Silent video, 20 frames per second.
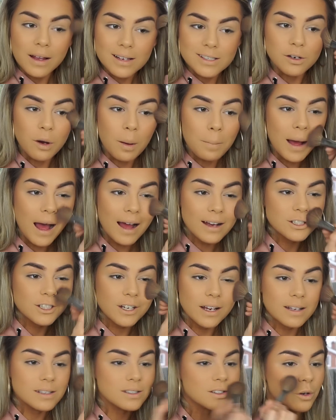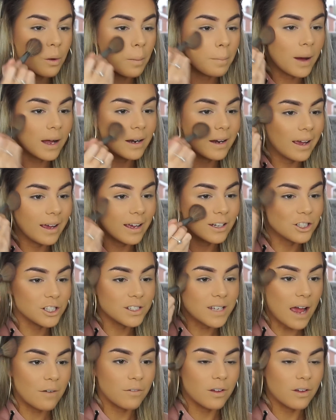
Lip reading: It's not patchy, it's not muddy. It's just